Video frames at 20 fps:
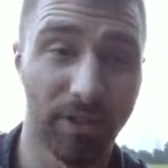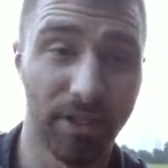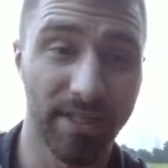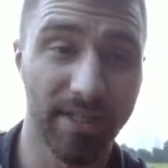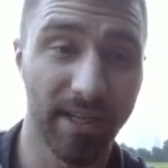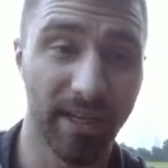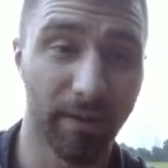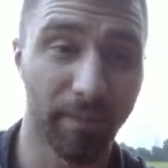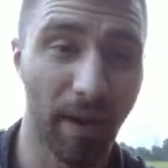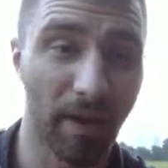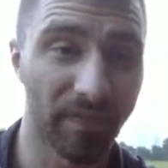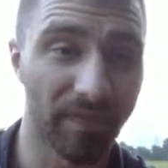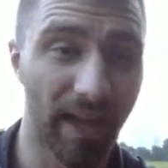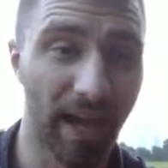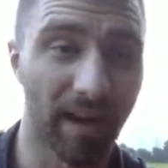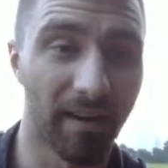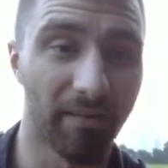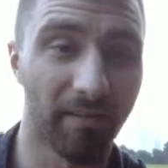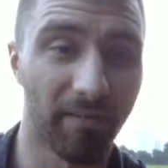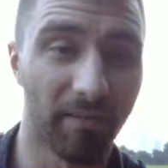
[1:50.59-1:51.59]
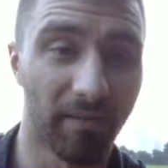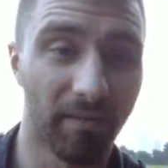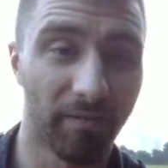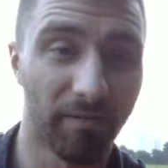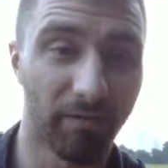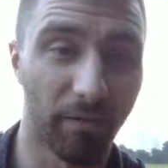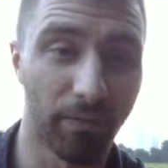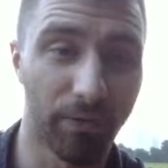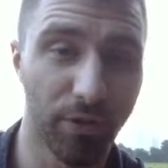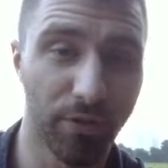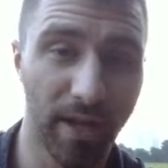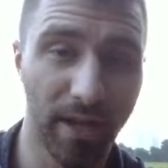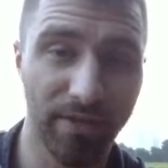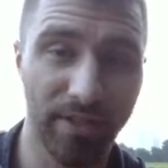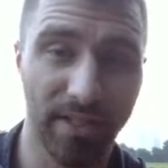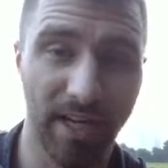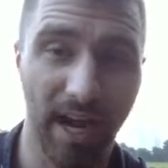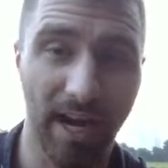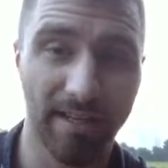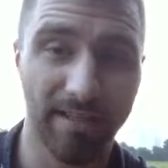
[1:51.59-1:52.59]
Just think about that from
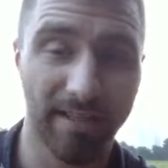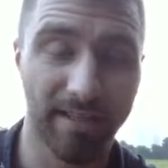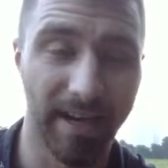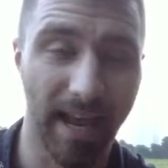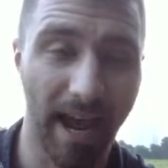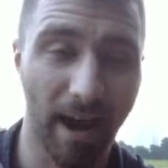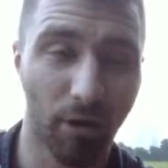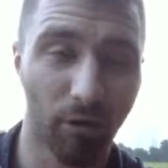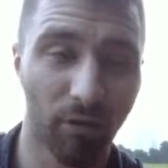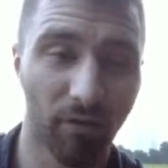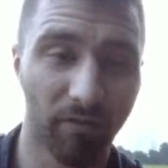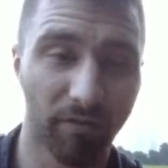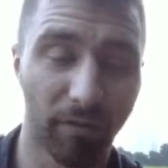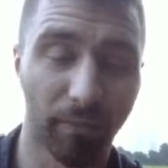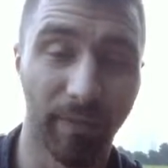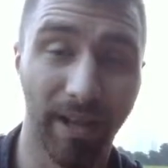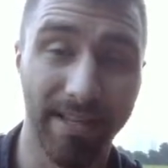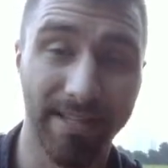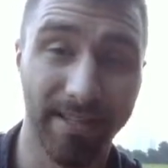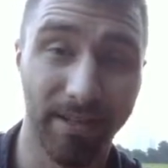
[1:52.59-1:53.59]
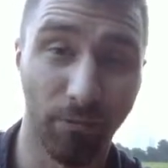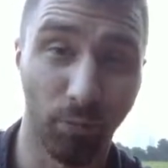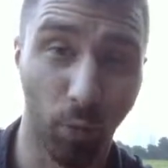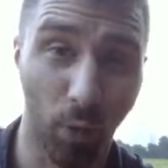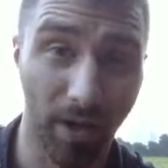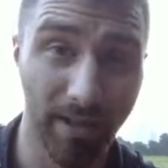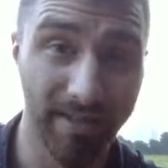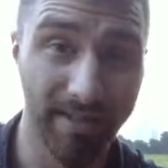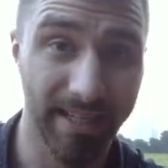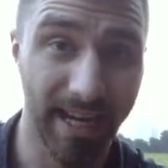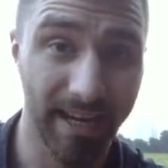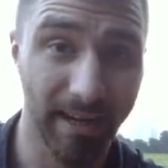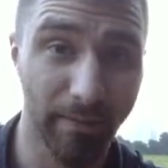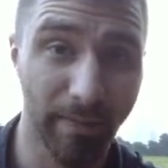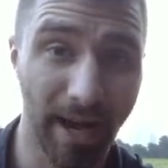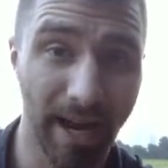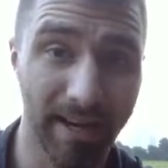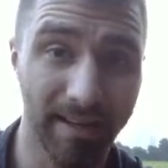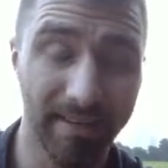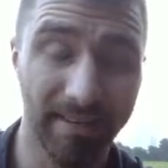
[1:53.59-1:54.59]
2009 to now from less than one
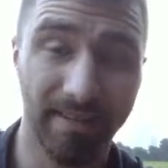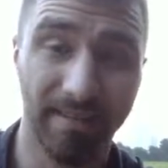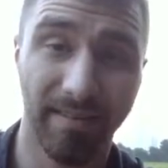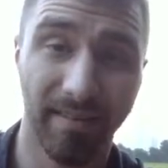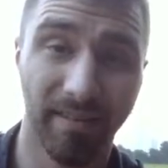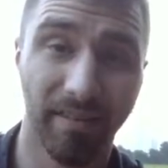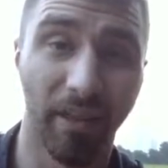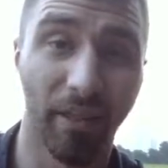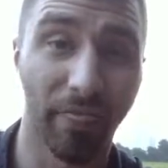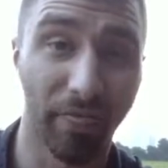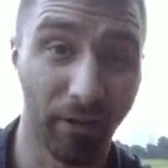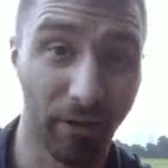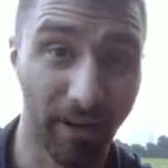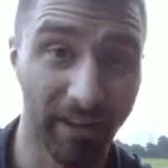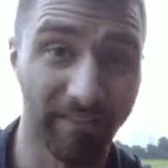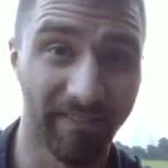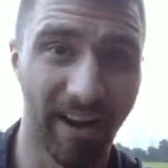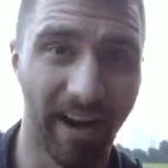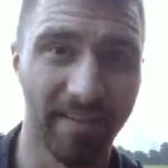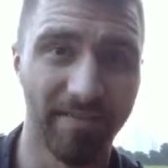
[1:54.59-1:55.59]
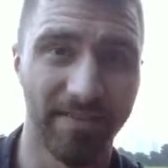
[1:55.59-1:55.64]
zettabyte to 35